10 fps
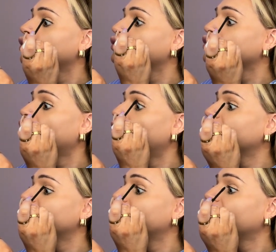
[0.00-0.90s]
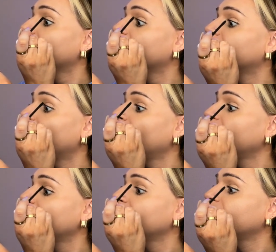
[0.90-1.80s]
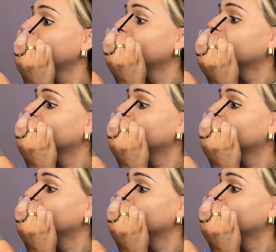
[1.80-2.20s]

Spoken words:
it's not happening today at this point.